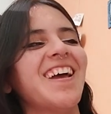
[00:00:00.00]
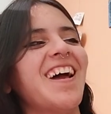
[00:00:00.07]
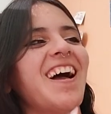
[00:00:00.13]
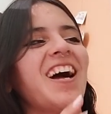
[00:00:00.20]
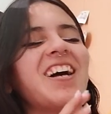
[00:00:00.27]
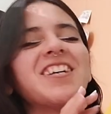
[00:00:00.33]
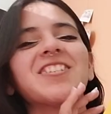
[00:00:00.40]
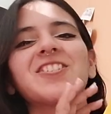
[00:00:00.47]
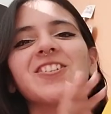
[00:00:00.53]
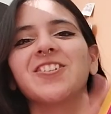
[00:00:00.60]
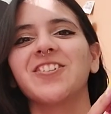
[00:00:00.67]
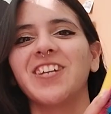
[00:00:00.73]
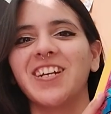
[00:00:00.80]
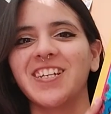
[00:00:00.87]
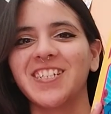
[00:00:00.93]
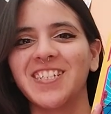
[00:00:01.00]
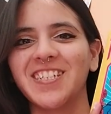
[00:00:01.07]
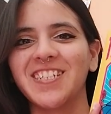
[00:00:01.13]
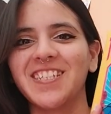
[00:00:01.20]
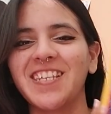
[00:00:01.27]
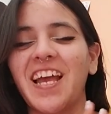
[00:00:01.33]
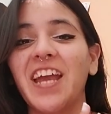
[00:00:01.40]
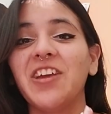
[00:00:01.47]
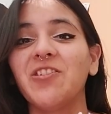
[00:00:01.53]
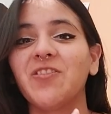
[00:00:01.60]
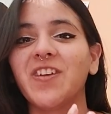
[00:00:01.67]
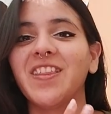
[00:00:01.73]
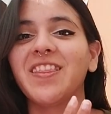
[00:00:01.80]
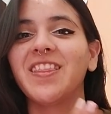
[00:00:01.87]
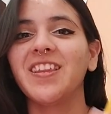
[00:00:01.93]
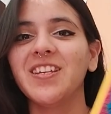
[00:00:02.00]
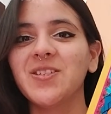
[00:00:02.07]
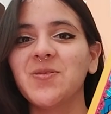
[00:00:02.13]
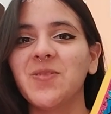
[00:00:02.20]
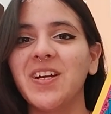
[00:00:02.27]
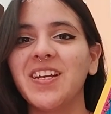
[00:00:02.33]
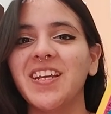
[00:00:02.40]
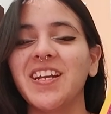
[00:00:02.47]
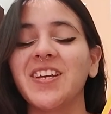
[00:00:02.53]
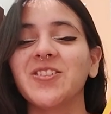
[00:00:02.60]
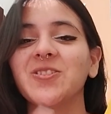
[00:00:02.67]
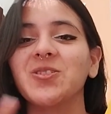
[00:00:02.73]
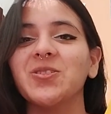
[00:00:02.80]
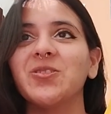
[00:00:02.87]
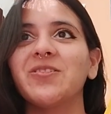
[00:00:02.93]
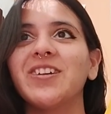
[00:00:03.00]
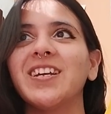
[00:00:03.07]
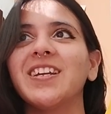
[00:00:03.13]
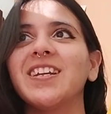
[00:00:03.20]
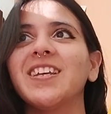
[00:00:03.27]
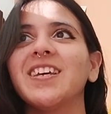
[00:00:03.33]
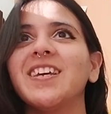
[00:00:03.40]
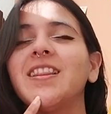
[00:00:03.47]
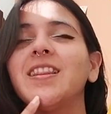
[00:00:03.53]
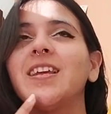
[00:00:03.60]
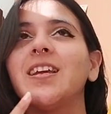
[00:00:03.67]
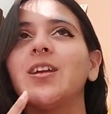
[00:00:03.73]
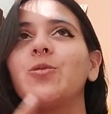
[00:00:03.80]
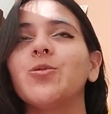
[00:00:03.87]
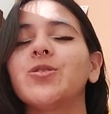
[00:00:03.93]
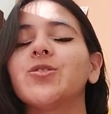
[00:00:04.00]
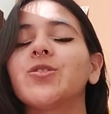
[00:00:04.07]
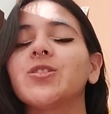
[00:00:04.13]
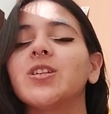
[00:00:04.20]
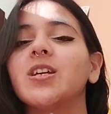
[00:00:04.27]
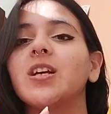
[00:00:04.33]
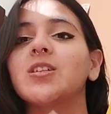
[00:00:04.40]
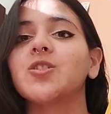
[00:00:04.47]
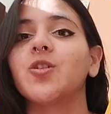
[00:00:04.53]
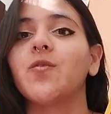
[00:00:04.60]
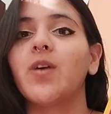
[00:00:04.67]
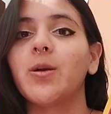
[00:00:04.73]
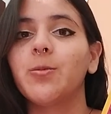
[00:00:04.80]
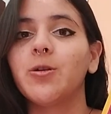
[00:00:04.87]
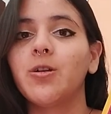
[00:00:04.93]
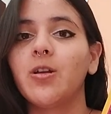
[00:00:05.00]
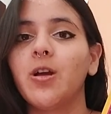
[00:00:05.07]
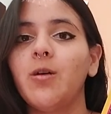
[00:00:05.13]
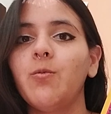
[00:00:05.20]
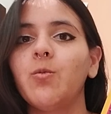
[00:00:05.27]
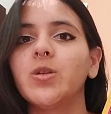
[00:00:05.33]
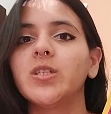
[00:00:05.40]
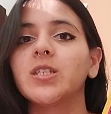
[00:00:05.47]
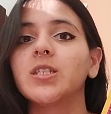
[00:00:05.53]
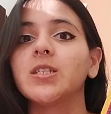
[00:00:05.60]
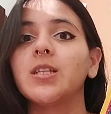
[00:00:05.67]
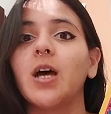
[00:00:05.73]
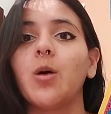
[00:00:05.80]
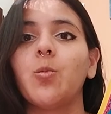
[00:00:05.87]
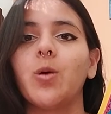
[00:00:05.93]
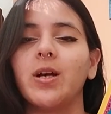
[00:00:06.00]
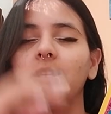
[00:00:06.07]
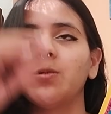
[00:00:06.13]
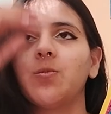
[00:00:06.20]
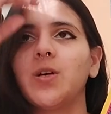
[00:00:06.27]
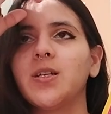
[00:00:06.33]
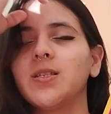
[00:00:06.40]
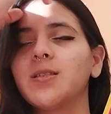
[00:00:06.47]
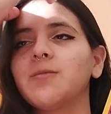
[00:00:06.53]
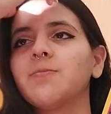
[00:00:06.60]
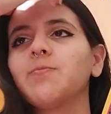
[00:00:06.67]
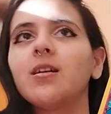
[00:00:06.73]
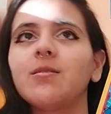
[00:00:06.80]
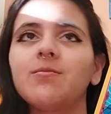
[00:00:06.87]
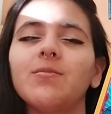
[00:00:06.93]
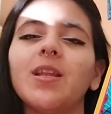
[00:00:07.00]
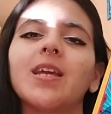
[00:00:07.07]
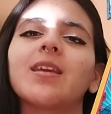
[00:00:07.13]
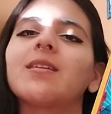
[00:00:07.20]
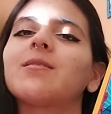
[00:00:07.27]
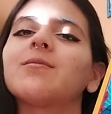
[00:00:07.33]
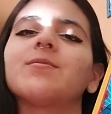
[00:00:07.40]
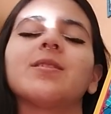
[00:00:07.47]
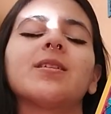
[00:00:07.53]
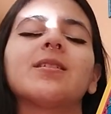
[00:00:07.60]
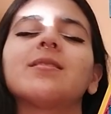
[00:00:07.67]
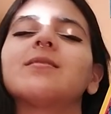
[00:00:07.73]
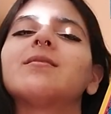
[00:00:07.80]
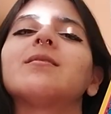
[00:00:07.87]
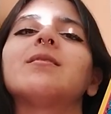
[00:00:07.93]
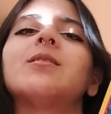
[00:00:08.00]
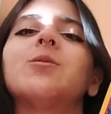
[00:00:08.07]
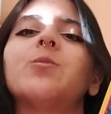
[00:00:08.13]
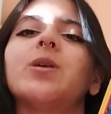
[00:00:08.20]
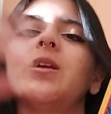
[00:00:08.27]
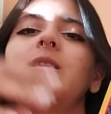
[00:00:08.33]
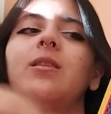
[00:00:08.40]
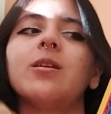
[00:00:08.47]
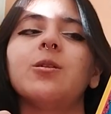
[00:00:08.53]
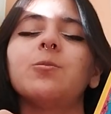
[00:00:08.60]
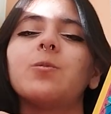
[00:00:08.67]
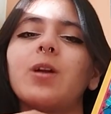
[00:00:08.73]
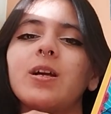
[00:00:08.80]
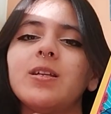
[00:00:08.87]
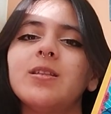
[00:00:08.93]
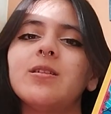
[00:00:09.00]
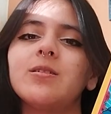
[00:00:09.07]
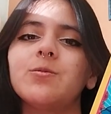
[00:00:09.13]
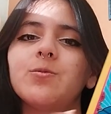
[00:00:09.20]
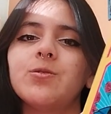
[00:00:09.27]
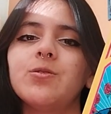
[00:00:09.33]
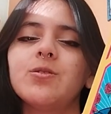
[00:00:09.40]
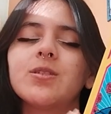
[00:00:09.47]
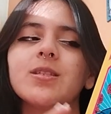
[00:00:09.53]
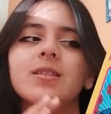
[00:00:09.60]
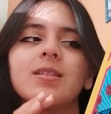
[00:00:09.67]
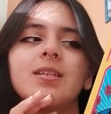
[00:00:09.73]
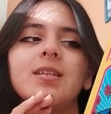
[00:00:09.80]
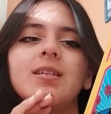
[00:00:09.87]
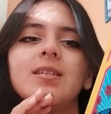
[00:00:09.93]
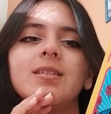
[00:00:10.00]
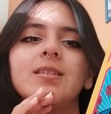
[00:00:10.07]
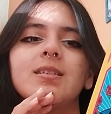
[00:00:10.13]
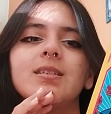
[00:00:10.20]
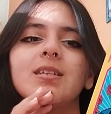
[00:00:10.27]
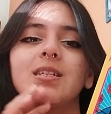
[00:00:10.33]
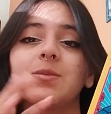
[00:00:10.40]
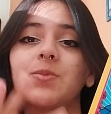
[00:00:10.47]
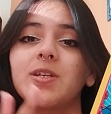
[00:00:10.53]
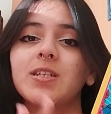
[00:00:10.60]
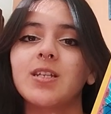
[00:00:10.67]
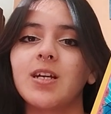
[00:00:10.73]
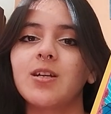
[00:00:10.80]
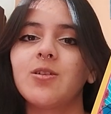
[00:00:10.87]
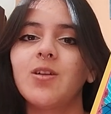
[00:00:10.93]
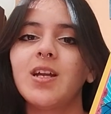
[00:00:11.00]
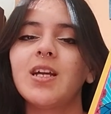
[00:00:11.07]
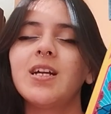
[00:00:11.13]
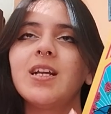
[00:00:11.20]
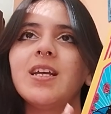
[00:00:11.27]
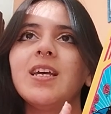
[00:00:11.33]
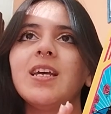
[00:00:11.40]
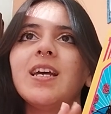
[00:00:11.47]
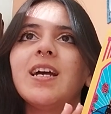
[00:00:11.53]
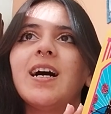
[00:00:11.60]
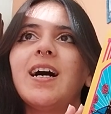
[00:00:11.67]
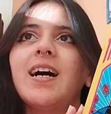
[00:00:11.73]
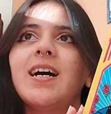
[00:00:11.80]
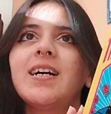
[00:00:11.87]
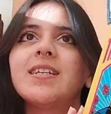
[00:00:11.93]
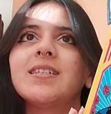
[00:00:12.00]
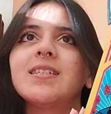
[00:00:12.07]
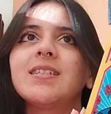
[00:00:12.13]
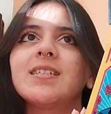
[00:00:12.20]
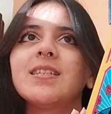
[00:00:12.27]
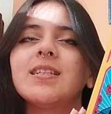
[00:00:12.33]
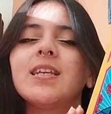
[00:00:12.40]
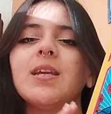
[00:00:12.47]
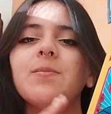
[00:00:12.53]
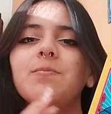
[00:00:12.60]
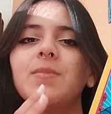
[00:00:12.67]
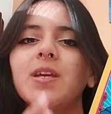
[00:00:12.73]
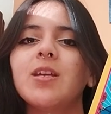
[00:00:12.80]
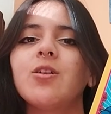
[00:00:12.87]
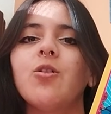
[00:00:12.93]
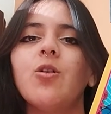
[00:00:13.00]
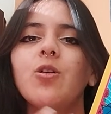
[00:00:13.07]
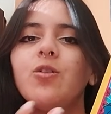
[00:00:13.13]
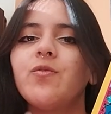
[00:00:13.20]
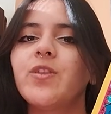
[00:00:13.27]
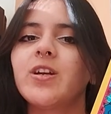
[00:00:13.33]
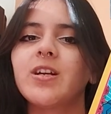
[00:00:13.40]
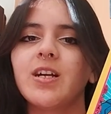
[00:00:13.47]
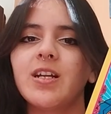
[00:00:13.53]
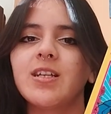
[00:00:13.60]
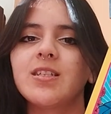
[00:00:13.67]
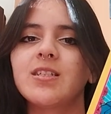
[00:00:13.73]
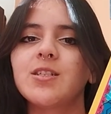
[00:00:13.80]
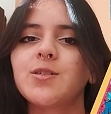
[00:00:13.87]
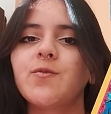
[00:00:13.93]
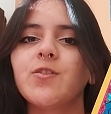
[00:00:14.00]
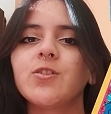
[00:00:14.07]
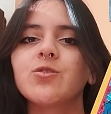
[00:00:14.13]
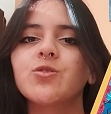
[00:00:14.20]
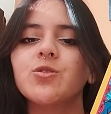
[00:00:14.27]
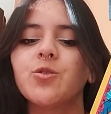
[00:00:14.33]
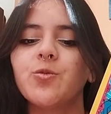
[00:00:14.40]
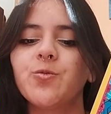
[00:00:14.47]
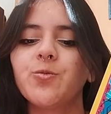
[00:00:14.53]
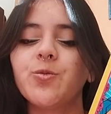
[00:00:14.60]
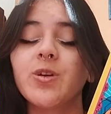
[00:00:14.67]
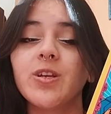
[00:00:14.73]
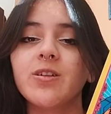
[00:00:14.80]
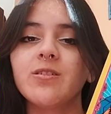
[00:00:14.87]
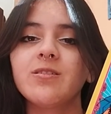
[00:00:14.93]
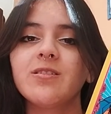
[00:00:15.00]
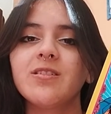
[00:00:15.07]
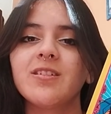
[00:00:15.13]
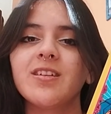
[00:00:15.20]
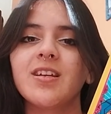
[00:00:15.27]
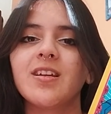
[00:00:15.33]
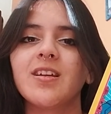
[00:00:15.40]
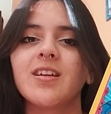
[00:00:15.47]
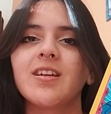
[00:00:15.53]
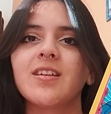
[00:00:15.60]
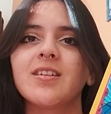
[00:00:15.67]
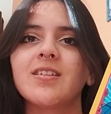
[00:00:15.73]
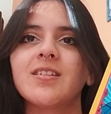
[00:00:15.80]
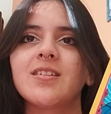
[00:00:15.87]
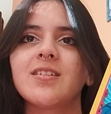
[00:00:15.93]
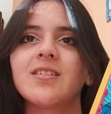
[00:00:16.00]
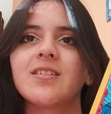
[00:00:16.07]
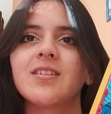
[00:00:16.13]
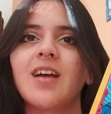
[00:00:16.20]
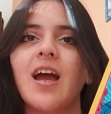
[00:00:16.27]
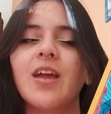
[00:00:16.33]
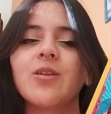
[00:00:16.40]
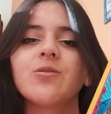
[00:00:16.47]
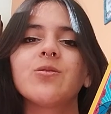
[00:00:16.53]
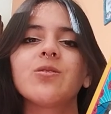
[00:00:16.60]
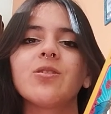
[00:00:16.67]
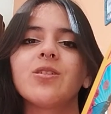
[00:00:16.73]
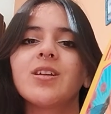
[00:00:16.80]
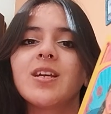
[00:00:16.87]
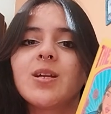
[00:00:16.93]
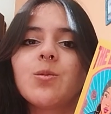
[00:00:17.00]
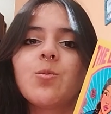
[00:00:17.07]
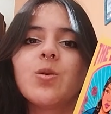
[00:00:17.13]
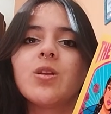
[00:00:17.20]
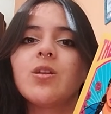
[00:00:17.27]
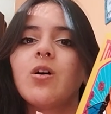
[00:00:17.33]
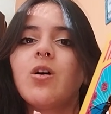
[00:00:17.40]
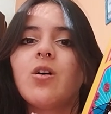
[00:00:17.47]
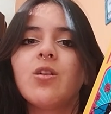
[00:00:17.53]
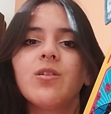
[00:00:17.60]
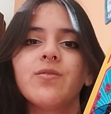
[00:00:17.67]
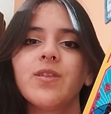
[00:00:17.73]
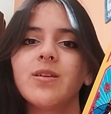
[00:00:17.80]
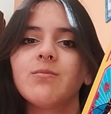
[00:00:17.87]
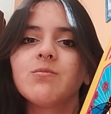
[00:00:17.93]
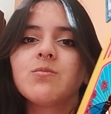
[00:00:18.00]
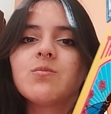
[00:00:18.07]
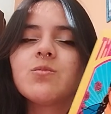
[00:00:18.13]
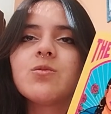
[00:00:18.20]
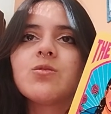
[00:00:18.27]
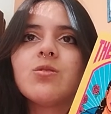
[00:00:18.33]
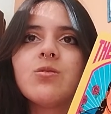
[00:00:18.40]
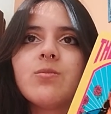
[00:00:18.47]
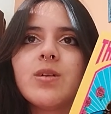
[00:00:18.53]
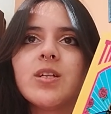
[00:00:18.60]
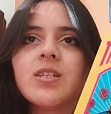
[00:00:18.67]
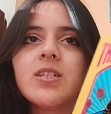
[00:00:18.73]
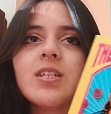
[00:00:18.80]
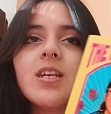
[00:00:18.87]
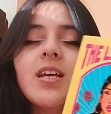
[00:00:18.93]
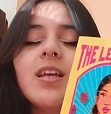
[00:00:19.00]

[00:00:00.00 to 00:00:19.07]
Sonora Reyes. I read this one, and I also read the Luis Ortega Survival Club, which that one was like, the way they write their books is spectacular, and they make all of their characters feel so real, and I could connect with all of them so much.